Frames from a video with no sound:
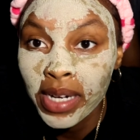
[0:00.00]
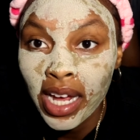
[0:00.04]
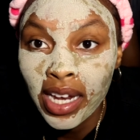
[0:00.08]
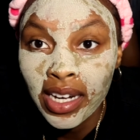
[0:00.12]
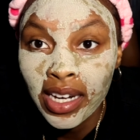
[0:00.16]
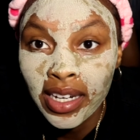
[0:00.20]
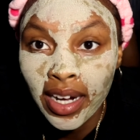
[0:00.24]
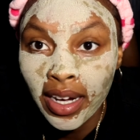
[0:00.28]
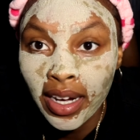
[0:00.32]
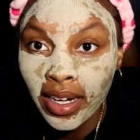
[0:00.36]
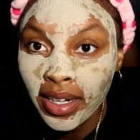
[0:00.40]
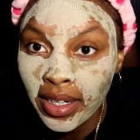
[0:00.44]

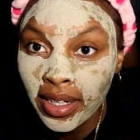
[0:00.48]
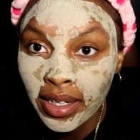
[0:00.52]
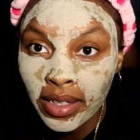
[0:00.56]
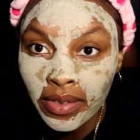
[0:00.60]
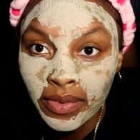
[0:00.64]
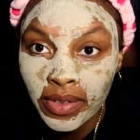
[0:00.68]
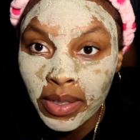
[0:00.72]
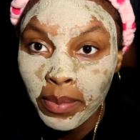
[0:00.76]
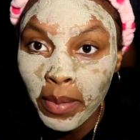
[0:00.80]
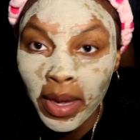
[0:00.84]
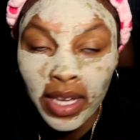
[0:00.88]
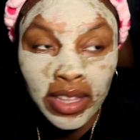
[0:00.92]

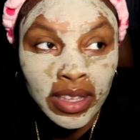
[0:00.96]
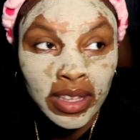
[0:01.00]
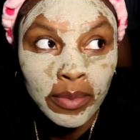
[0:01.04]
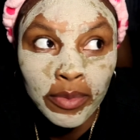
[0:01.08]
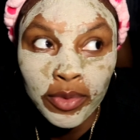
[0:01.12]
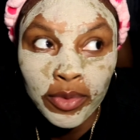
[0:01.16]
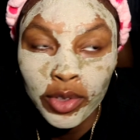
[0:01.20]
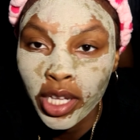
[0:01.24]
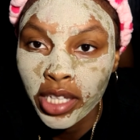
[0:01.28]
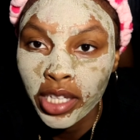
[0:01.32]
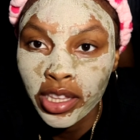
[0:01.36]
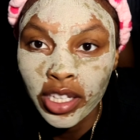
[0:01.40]
enough and make them
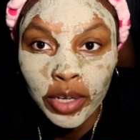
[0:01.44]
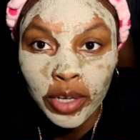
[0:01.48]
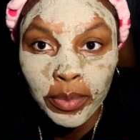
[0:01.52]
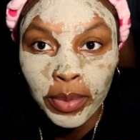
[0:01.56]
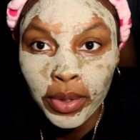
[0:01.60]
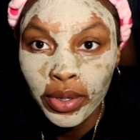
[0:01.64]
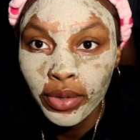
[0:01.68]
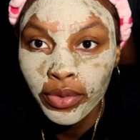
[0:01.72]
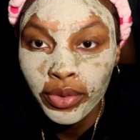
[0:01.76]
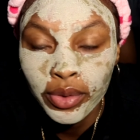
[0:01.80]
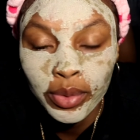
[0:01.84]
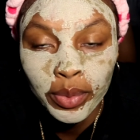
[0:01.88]
feel like they're
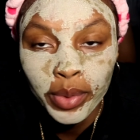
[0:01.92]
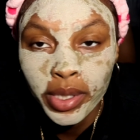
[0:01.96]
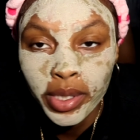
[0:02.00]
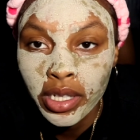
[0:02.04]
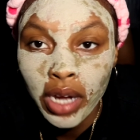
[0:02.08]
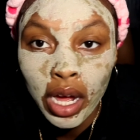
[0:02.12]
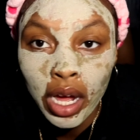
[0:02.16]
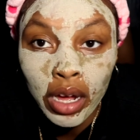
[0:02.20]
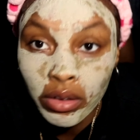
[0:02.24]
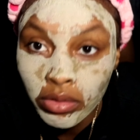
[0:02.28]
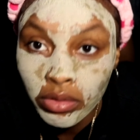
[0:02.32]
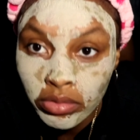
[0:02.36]
beautiful. We
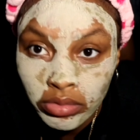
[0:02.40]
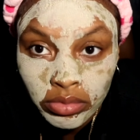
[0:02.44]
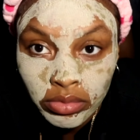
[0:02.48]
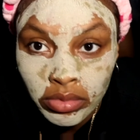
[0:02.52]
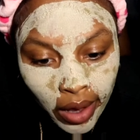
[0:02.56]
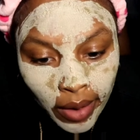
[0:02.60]
don't.